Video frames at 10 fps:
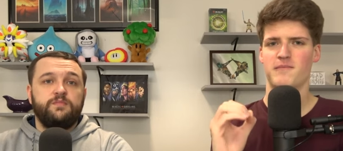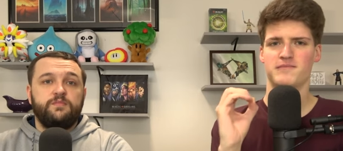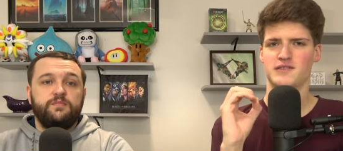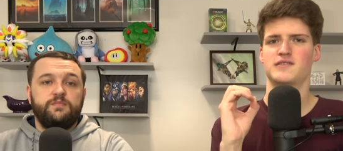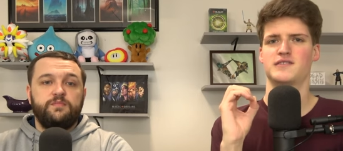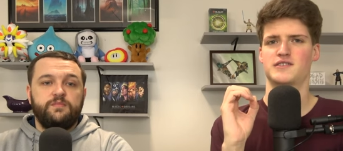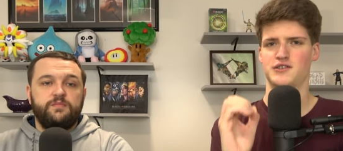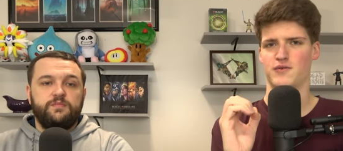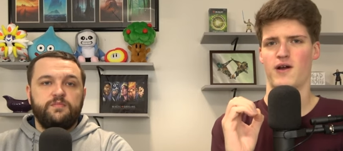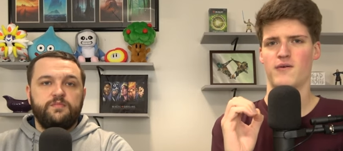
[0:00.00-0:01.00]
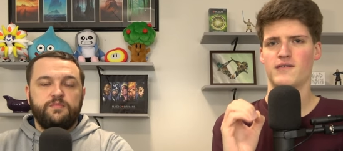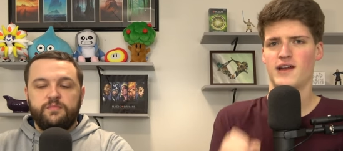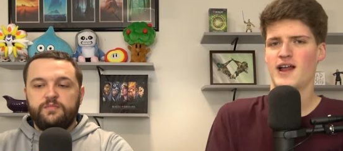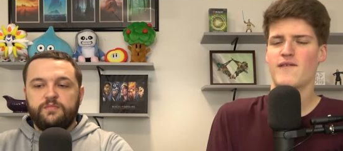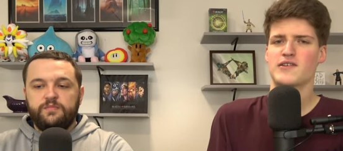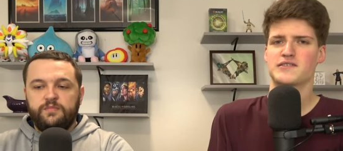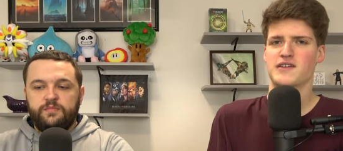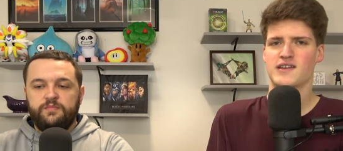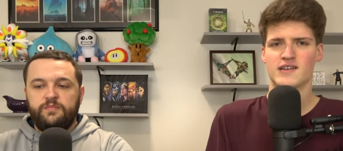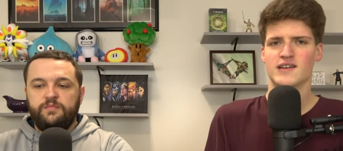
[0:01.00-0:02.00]
Speaker 1: up zero. And
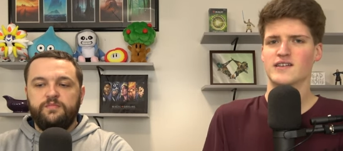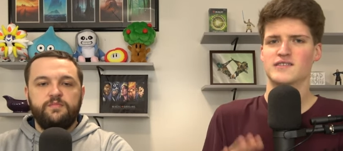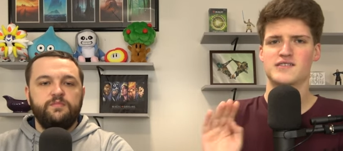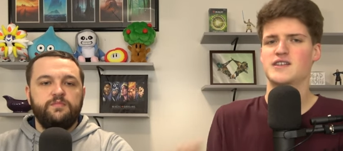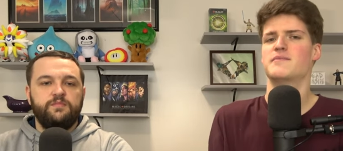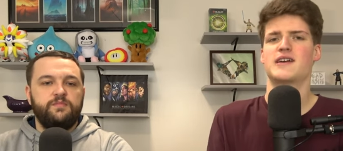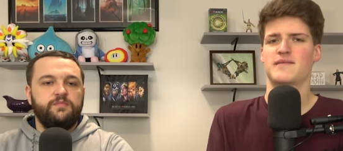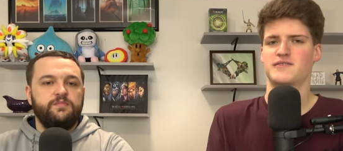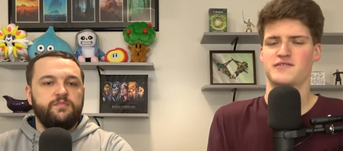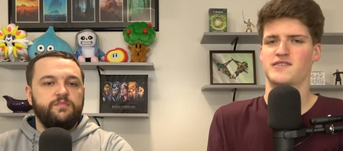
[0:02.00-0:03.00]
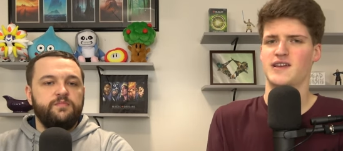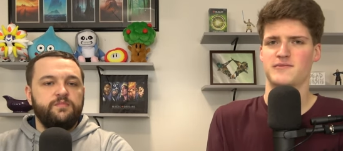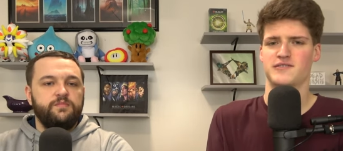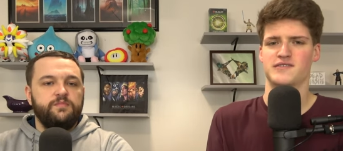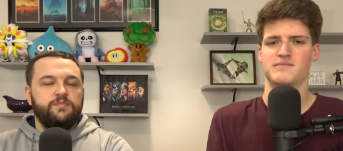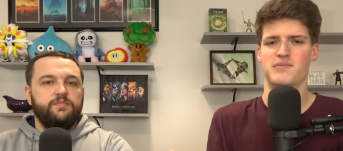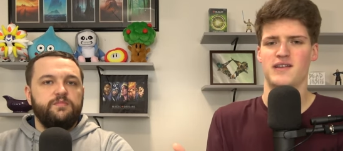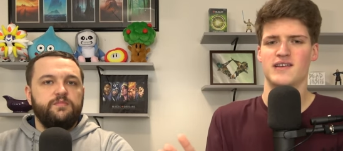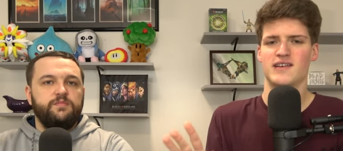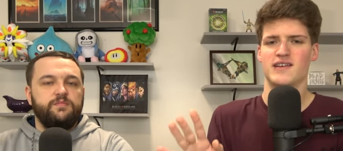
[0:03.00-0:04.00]
obviously, sometimes there's exceptions,
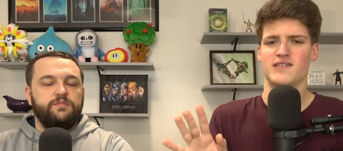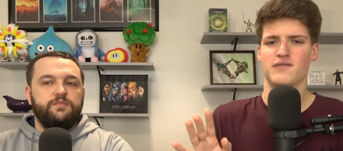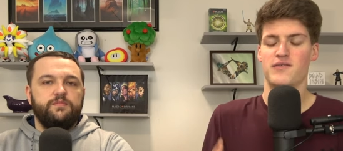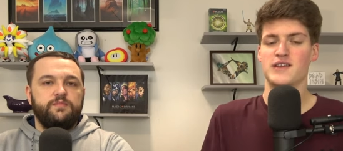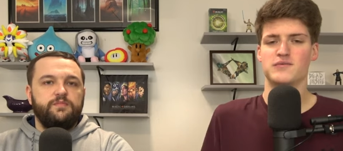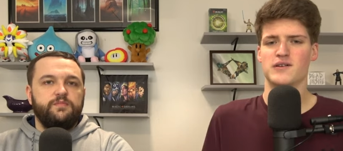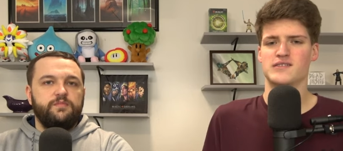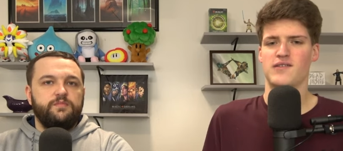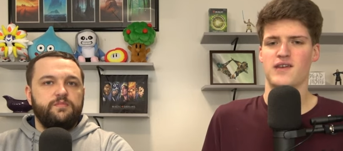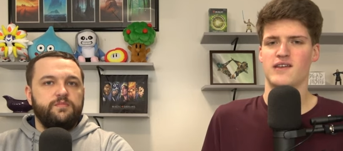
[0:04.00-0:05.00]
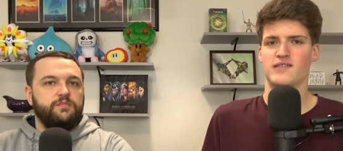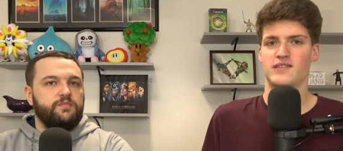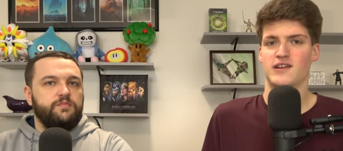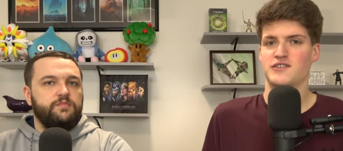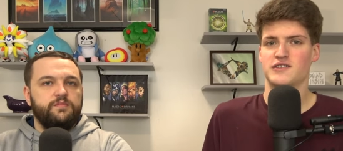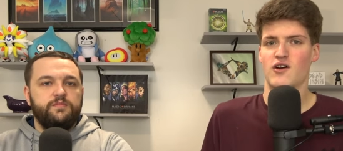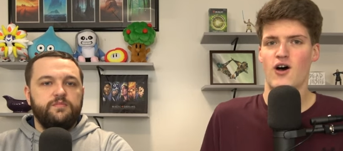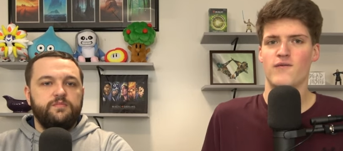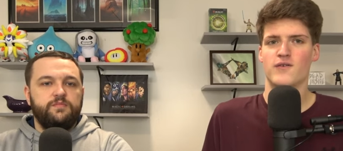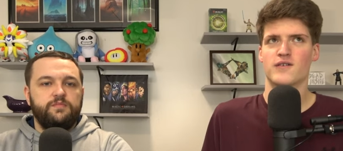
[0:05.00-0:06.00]
but these ones, I think, they just
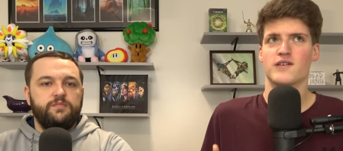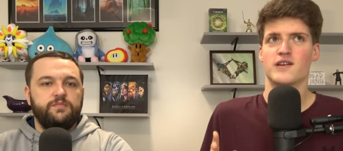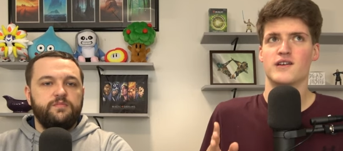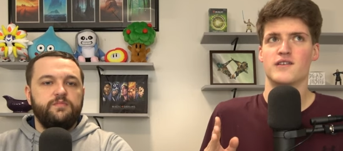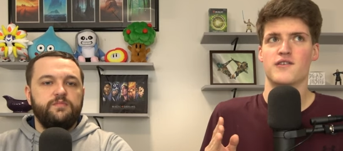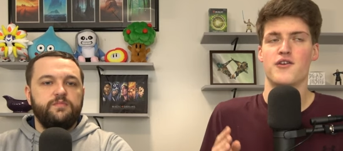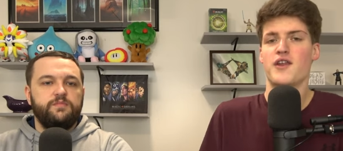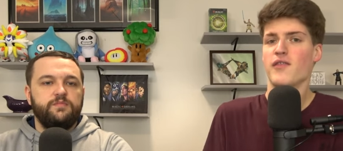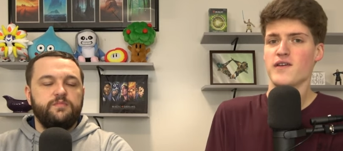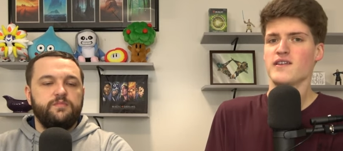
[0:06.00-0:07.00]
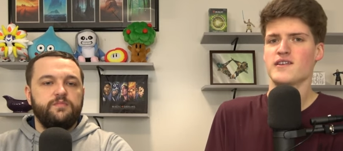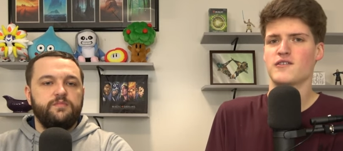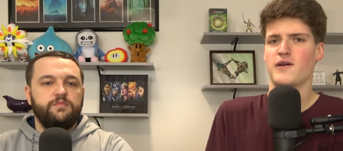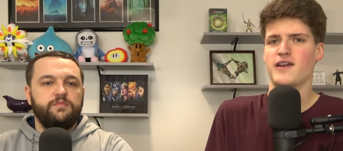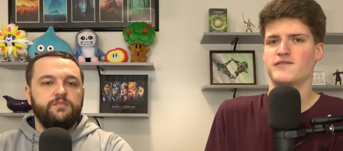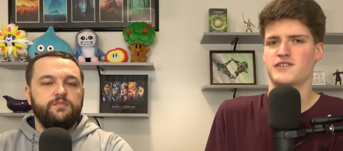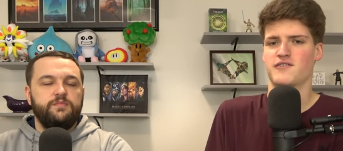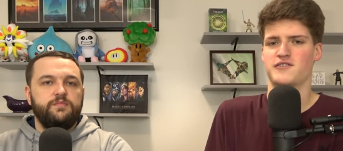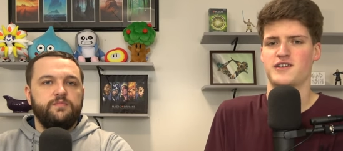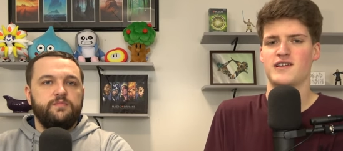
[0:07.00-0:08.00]
offer nothing in the way of
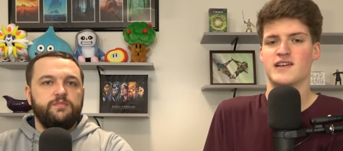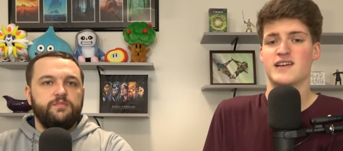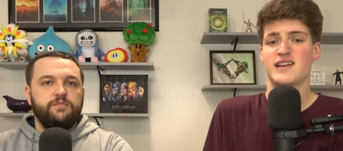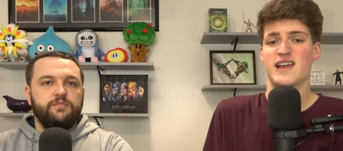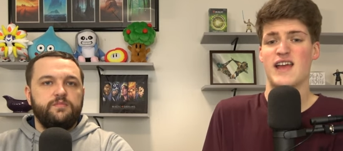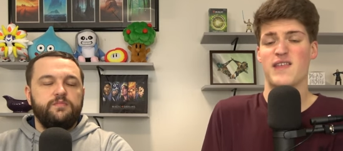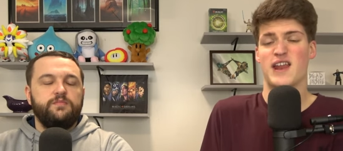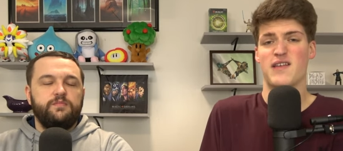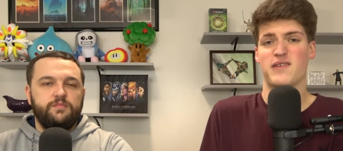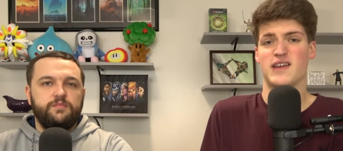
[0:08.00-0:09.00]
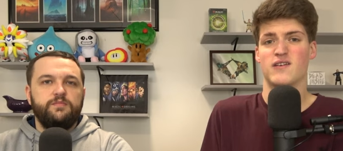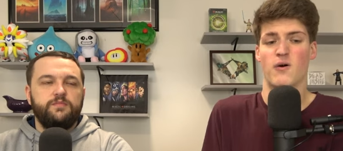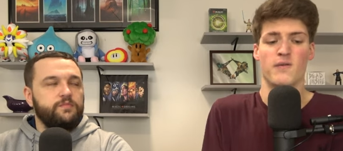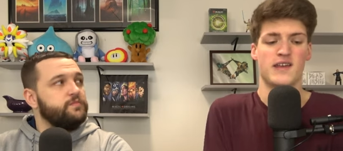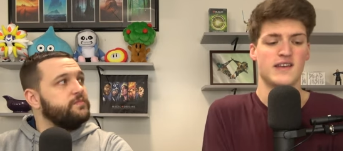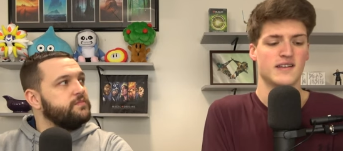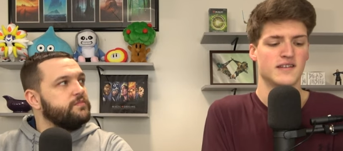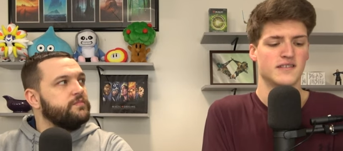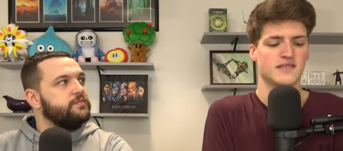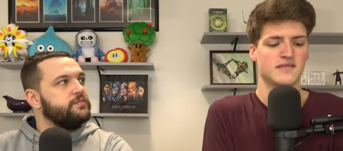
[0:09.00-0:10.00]
synergy, and then I think only
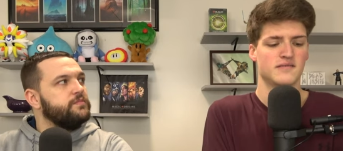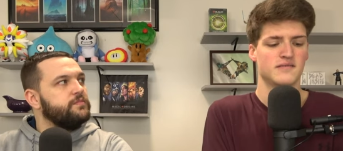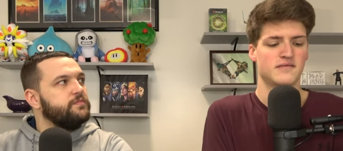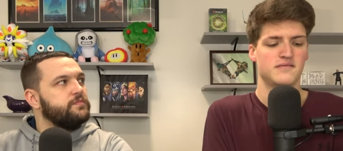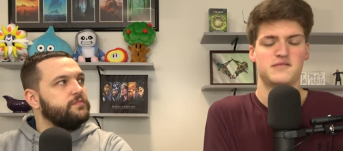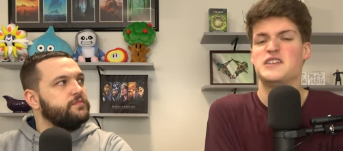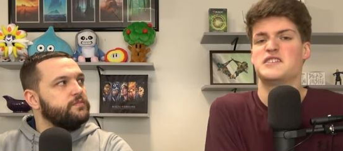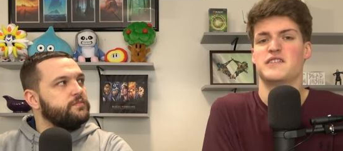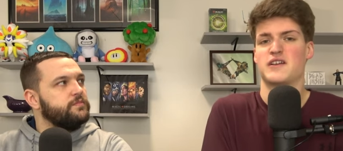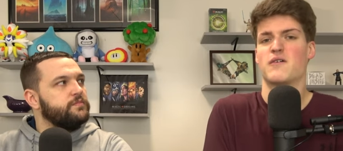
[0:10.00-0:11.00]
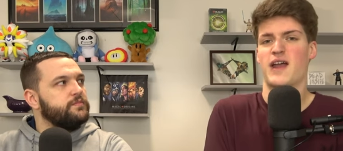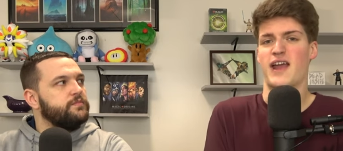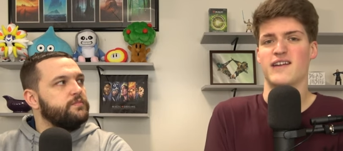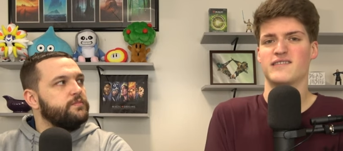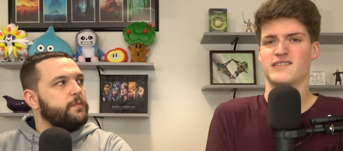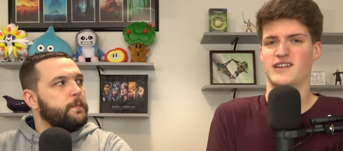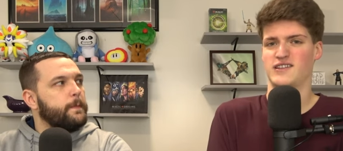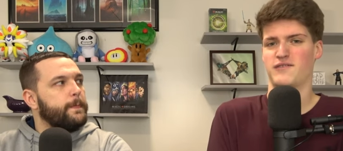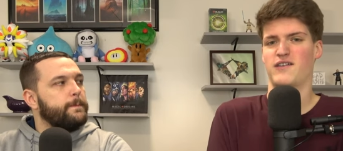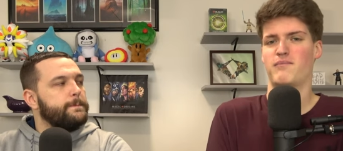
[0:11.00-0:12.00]
decently okay in
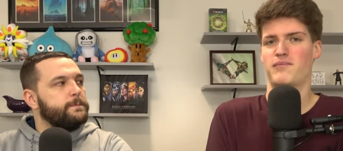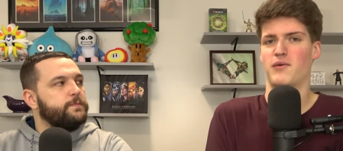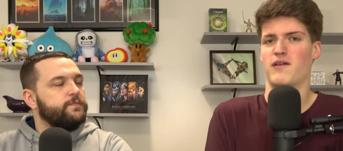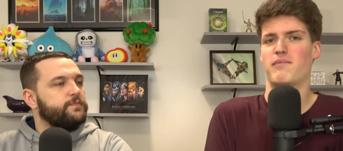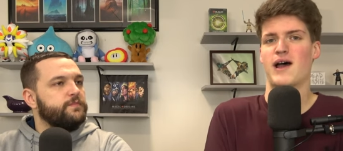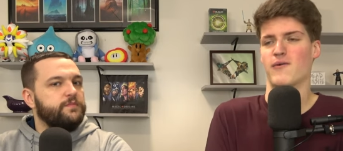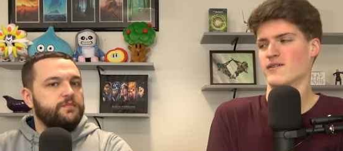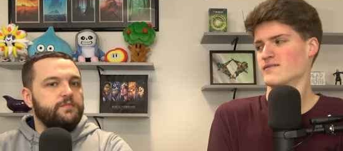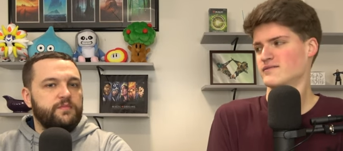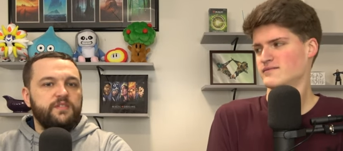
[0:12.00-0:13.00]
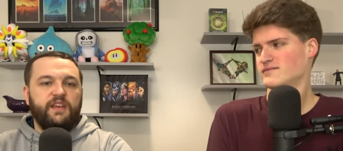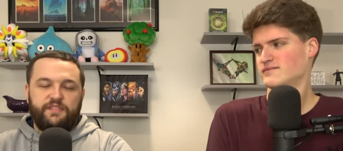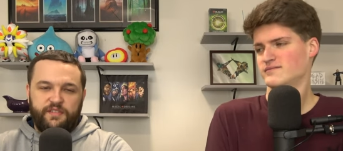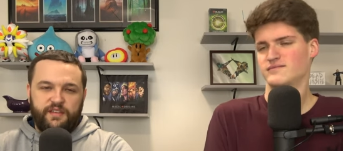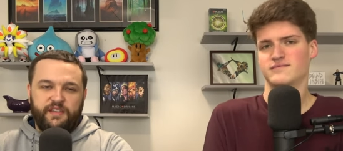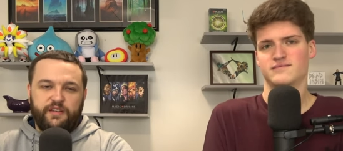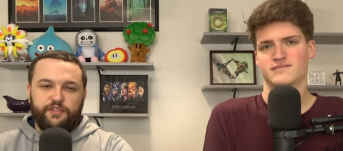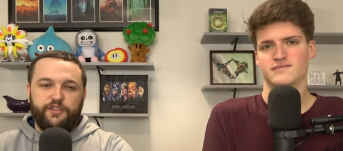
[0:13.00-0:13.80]
the rate of the way of power.
Speaker 2: Yes, exactly.